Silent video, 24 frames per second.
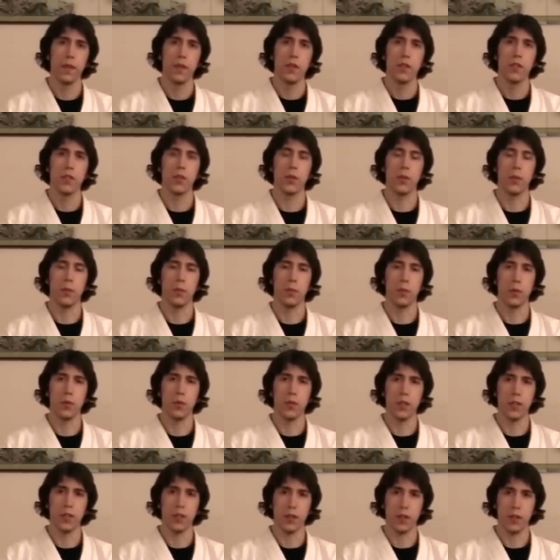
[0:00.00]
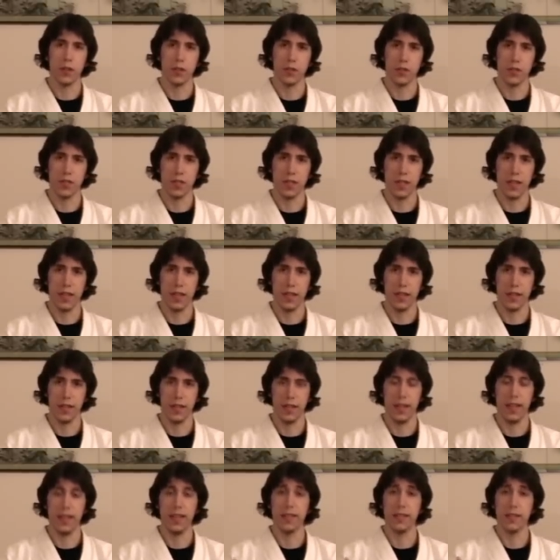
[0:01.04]
So improving your understanding
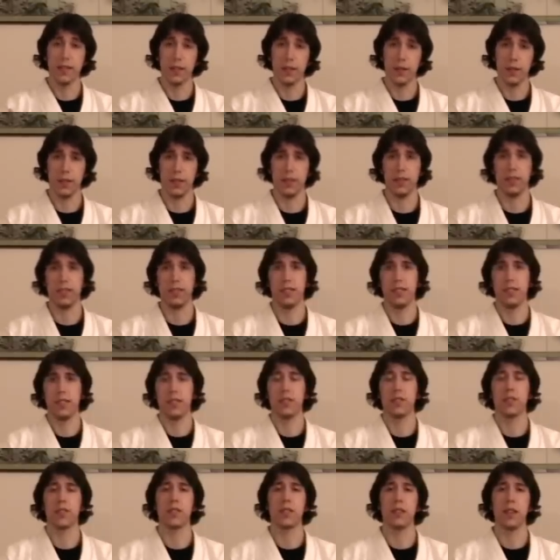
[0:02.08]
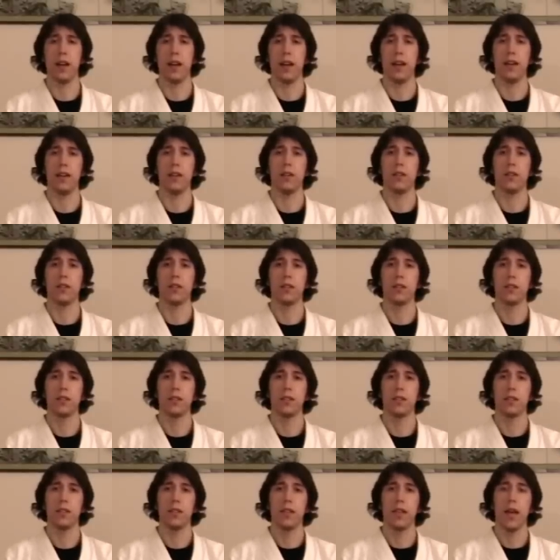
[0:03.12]
is loyalty to your style.
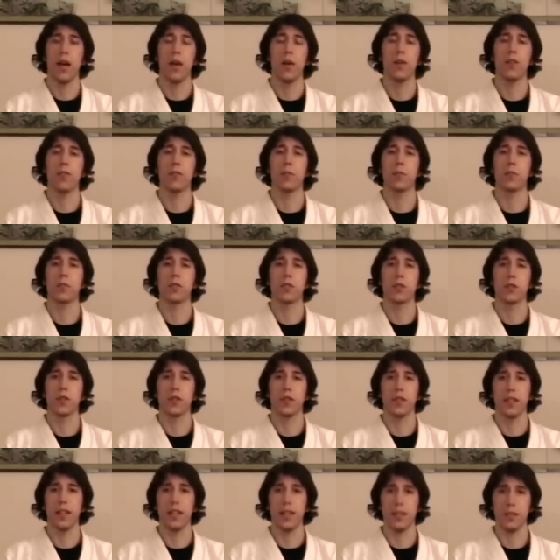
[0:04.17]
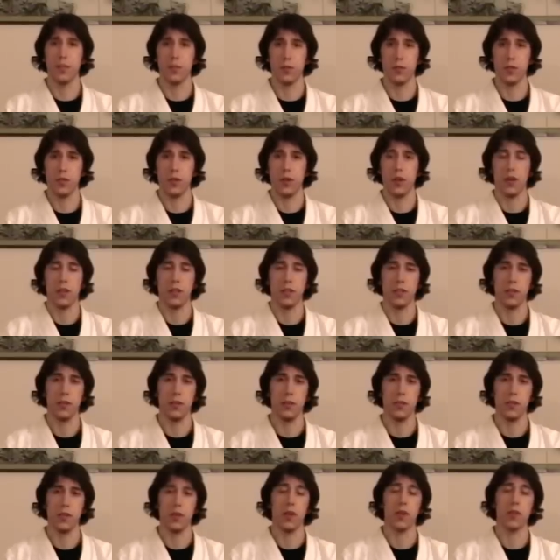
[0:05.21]
However, preserving it as it was taught to you
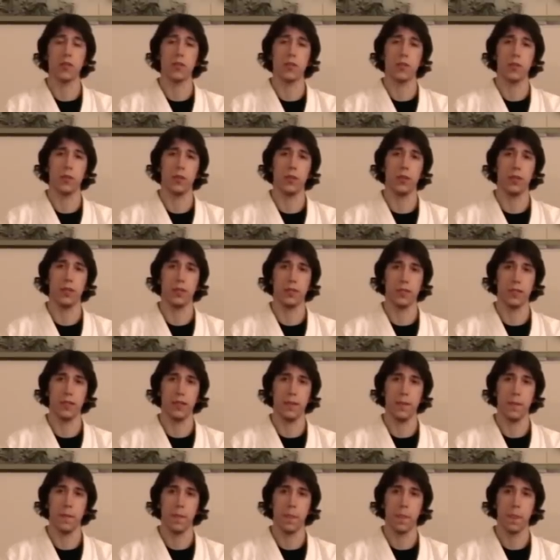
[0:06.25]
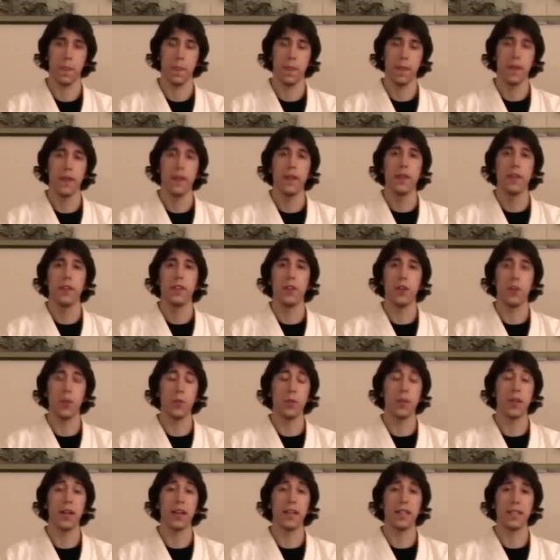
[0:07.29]
is also loyalty. No
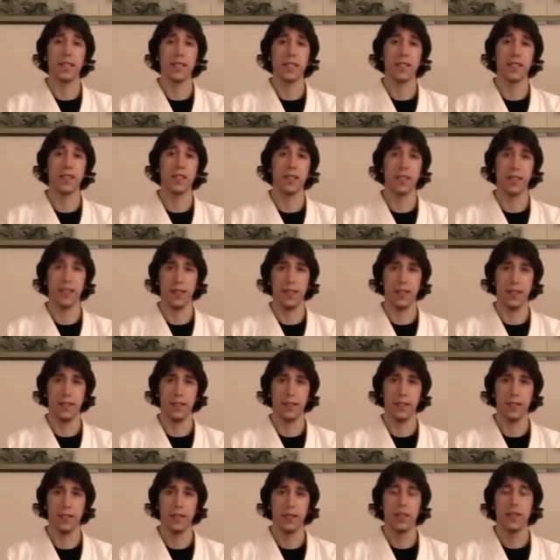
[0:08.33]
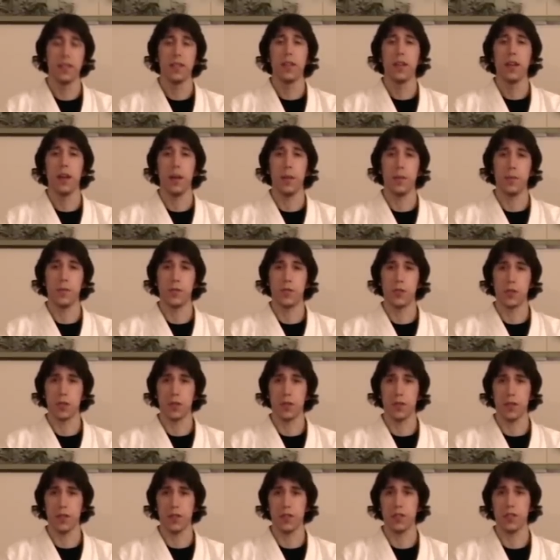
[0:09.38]
blindness is needed.
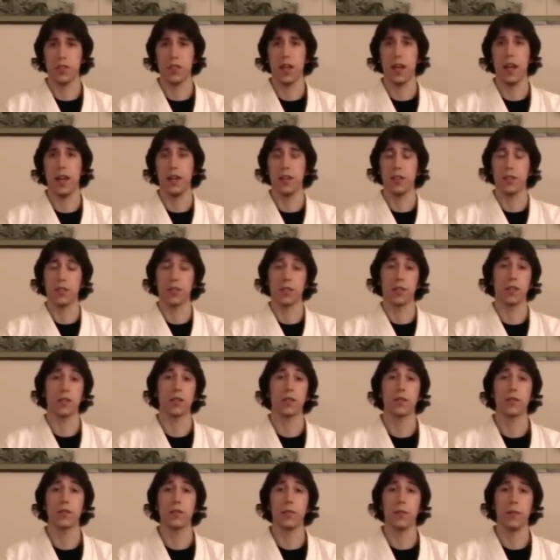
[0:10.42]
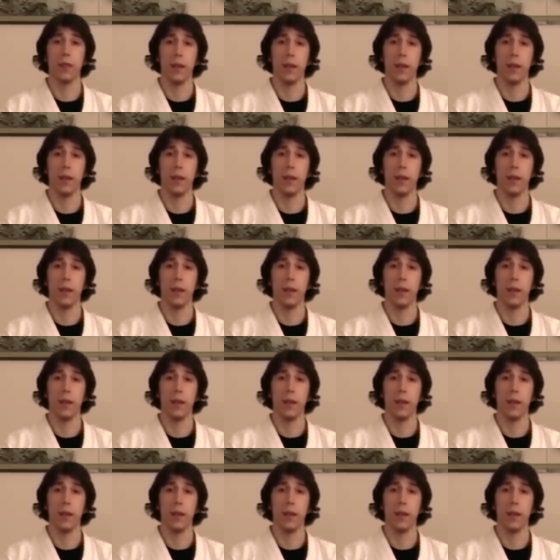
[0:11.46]
Observe other styles, learn from